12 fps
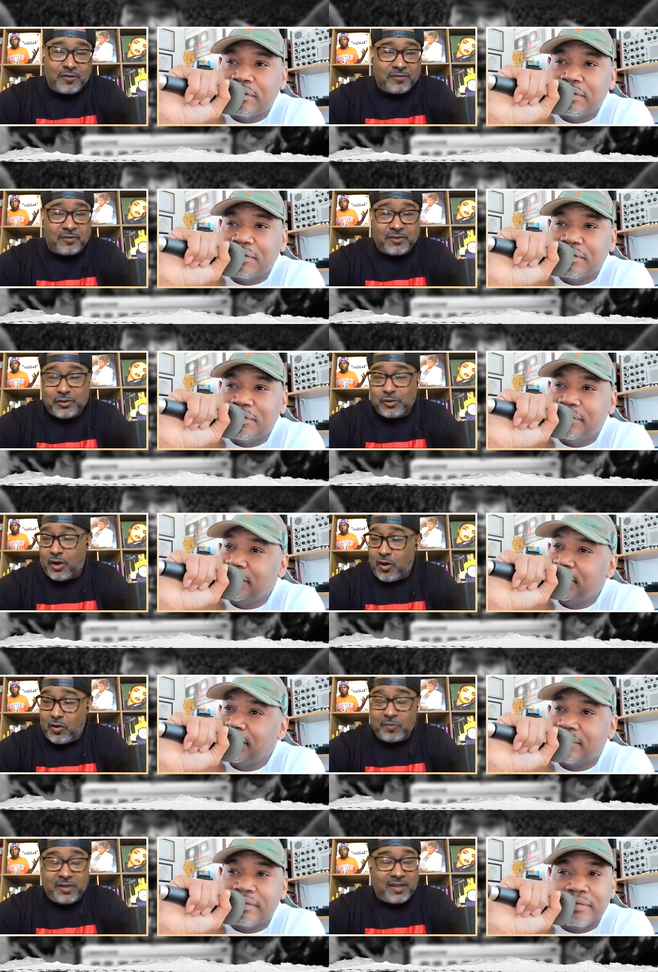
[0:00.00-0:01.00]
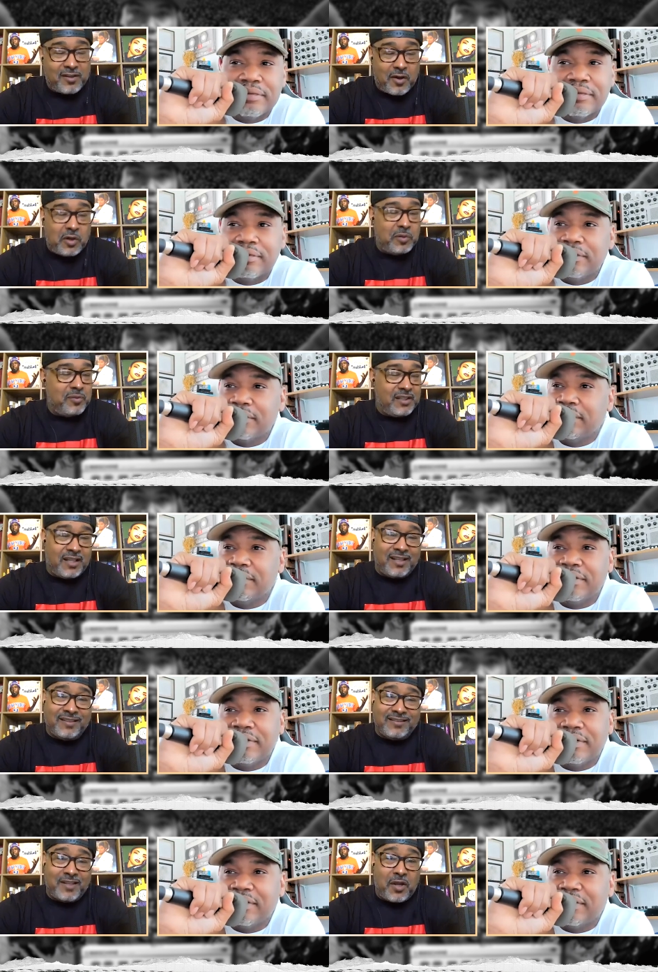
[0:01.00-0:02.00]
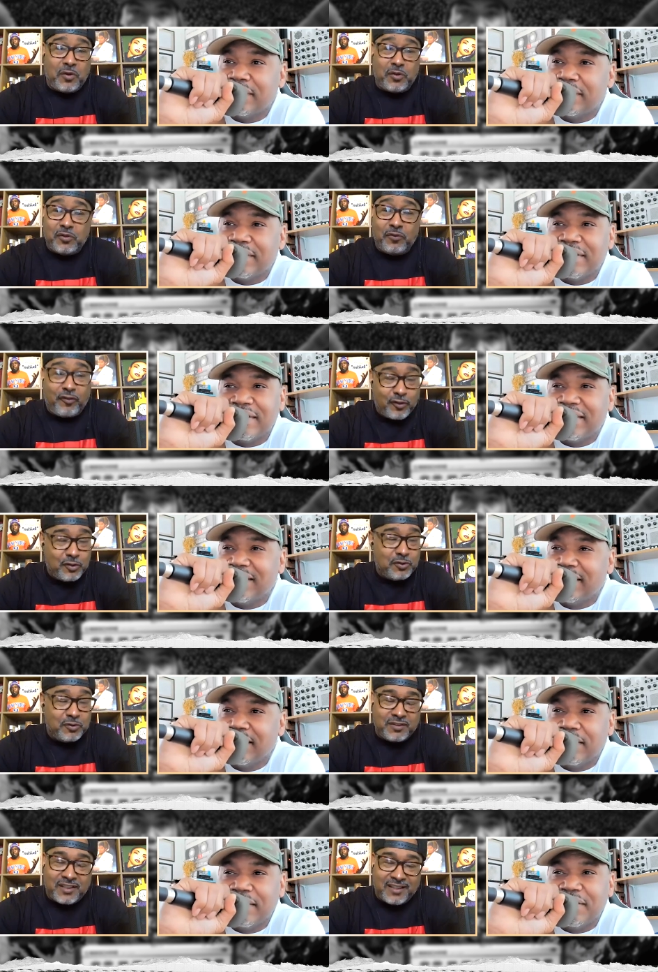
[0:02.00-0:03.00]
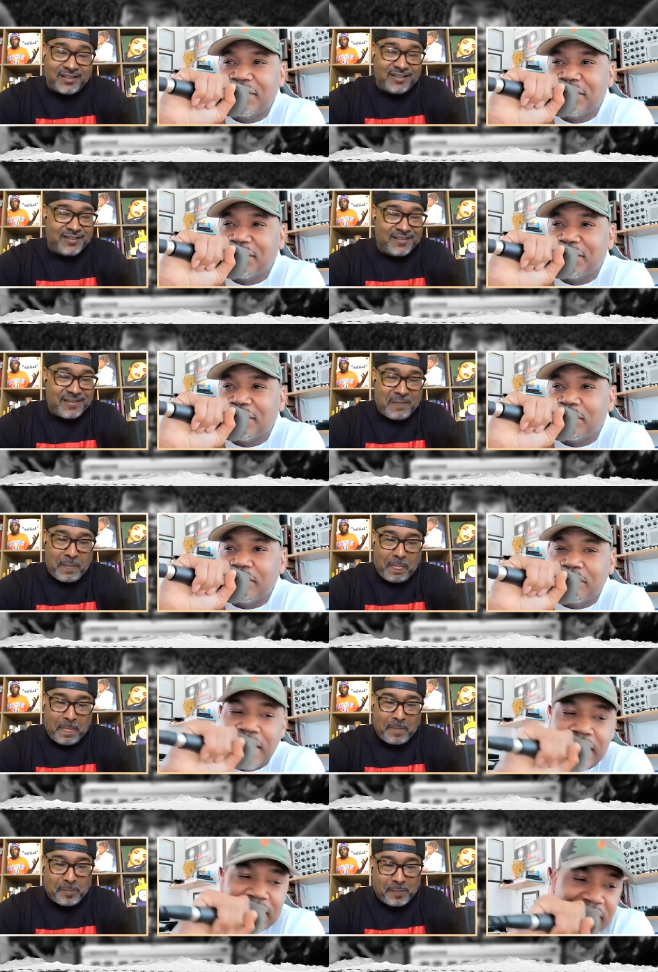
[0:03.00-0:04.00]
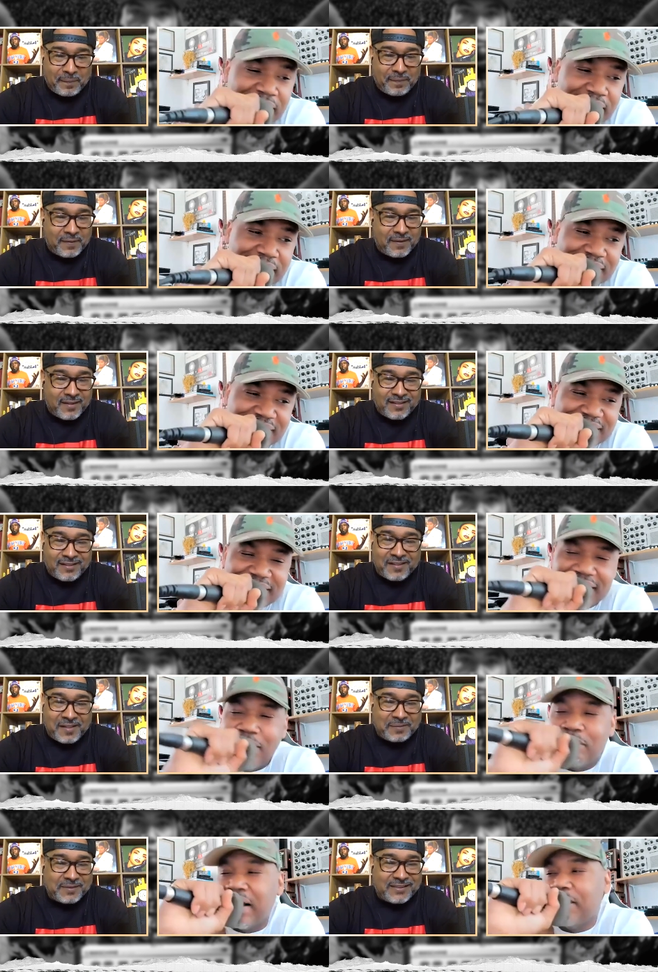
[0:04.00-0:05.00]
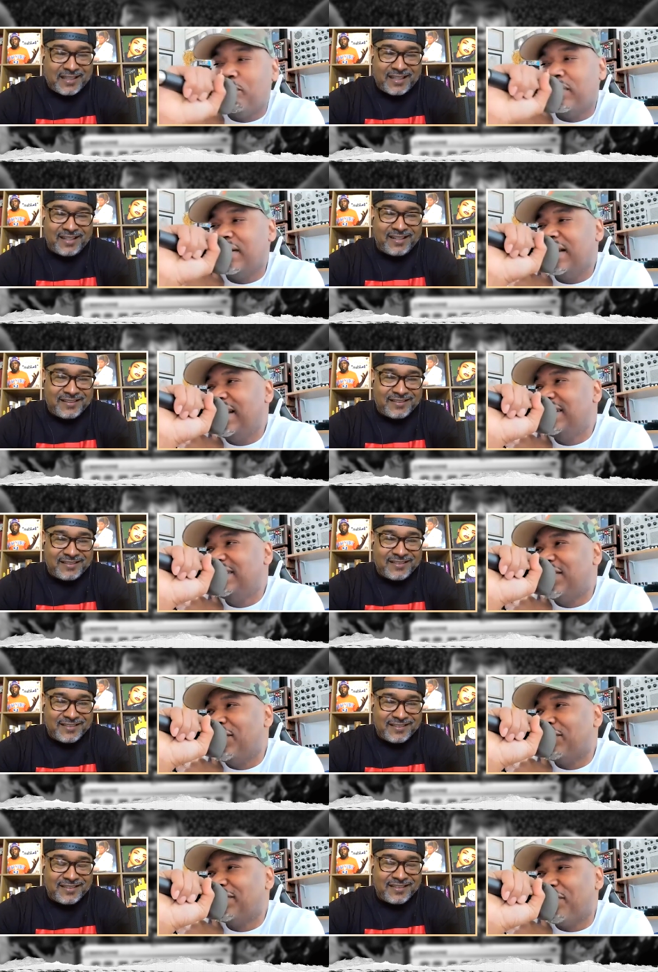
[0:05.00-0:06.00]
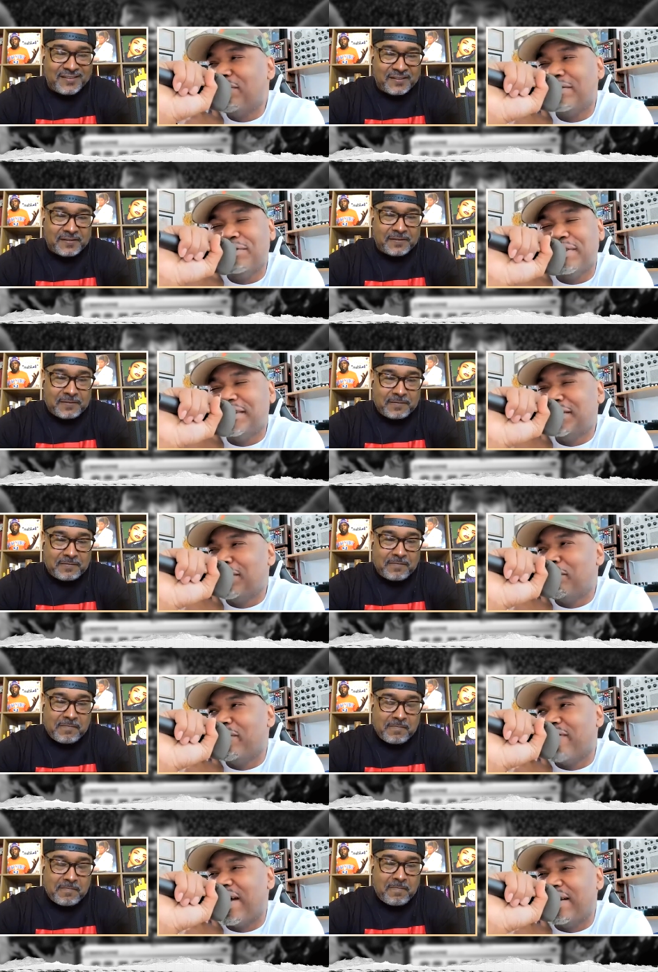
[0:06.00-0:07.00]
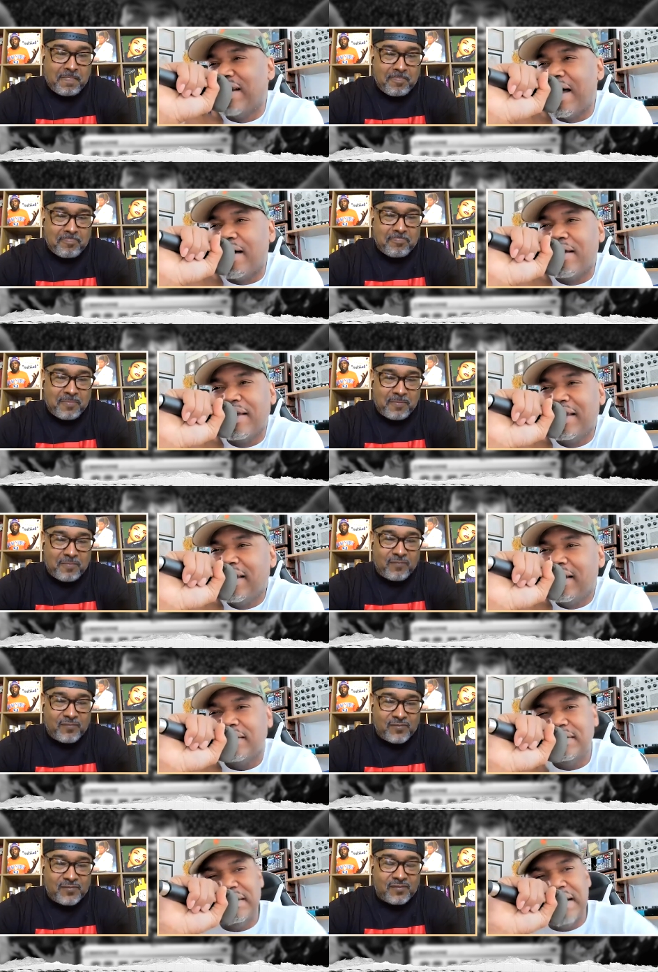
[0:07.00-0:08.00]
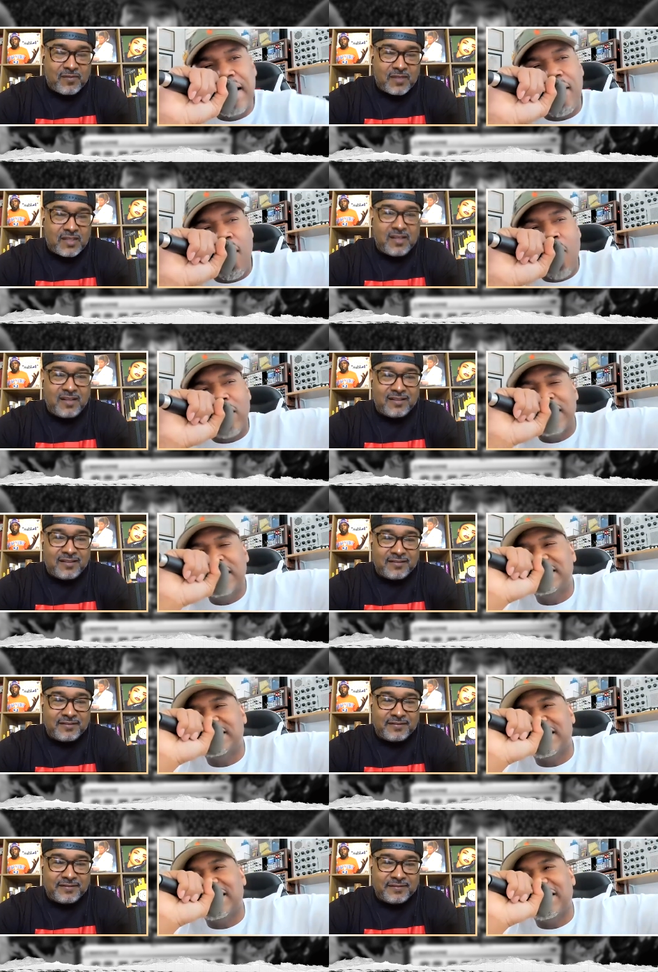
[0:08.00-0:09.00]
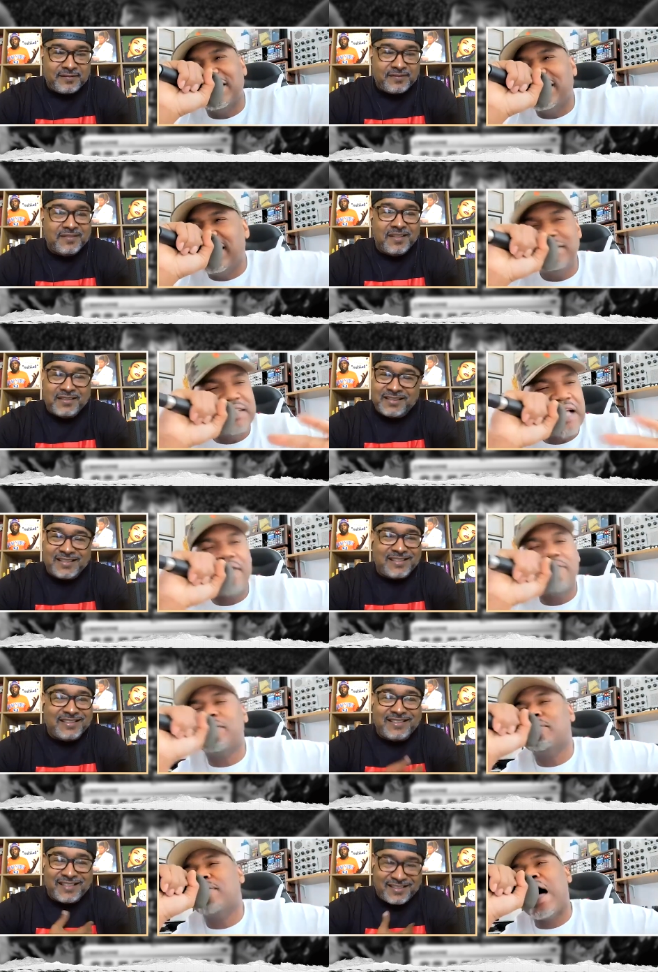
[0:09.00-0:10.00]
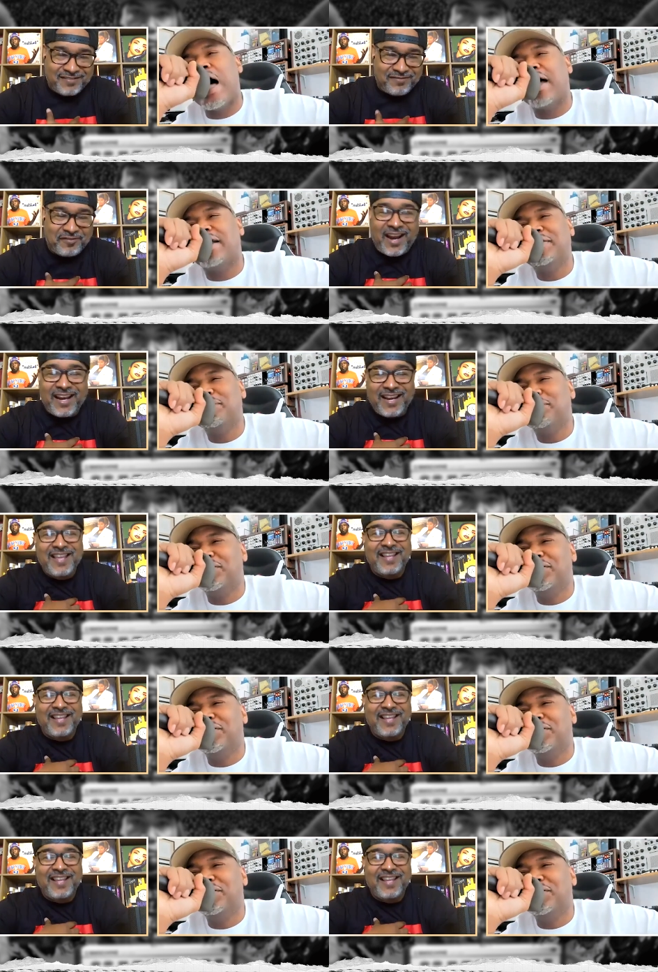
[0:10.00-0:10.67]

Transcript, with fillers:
Speaker 1: you, you the homie, you the homie. Like yo, you fool, nigga. My nigga. You know I'm what I'm like, saying? Please
Speaker 2: don't don't do this to me right now. Take all of this shit. It's not just, even mine. Right.